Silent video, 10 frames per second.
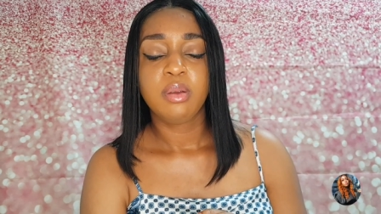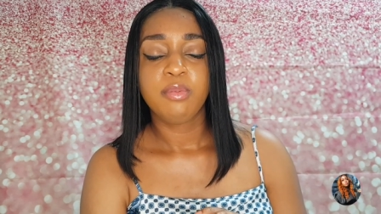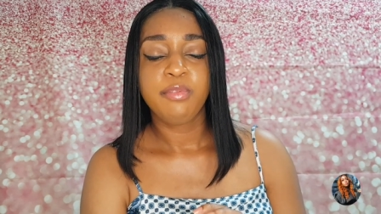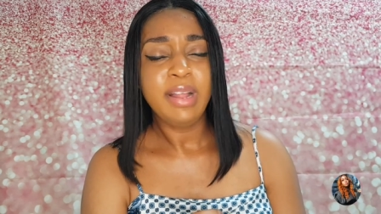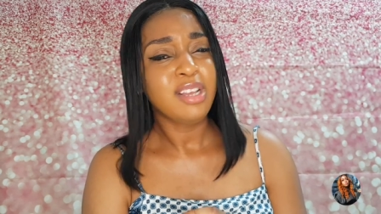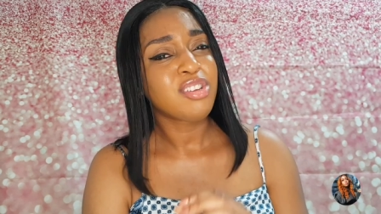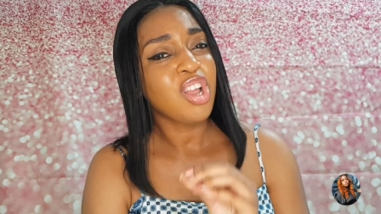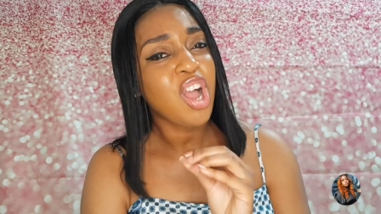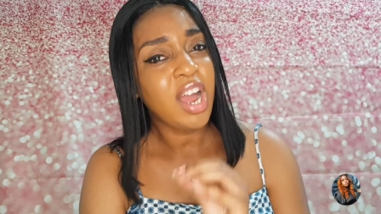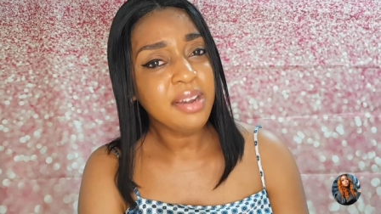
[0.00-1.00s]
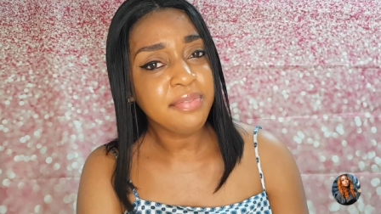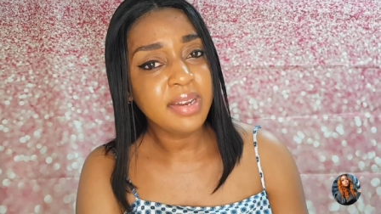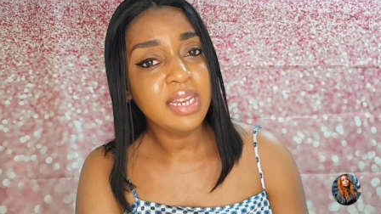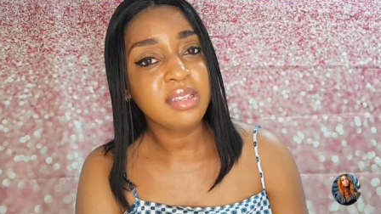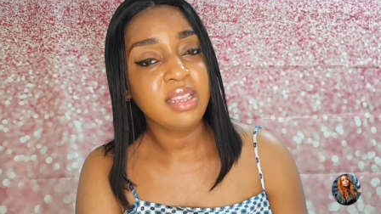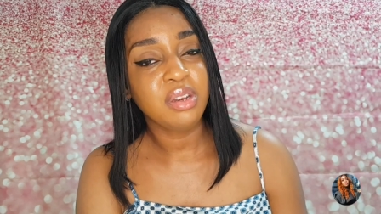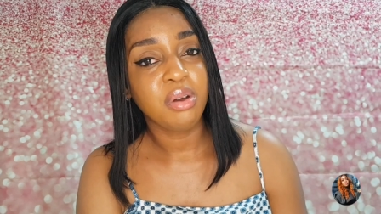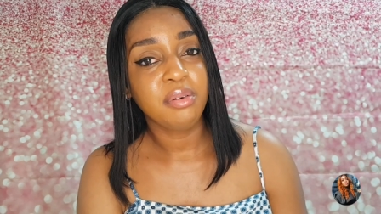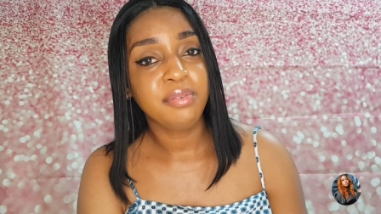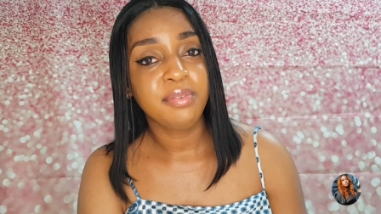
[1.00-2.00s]
felt confident
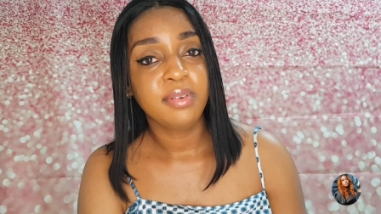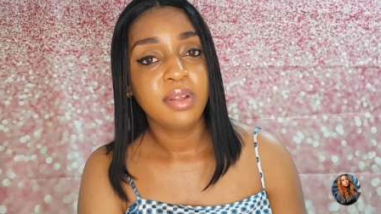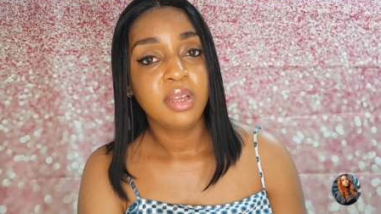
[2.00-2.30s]
enough